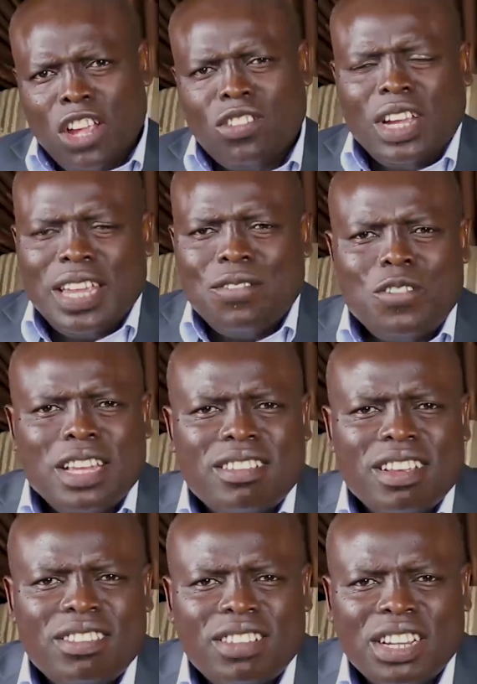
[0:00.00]
So if you're
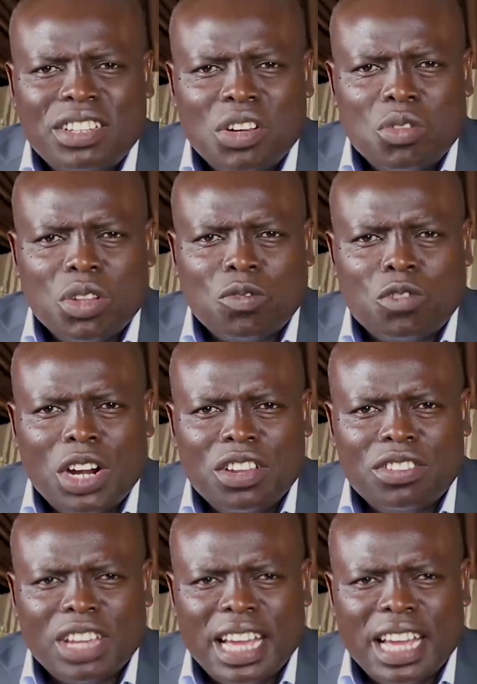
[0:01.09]
just chatting with friends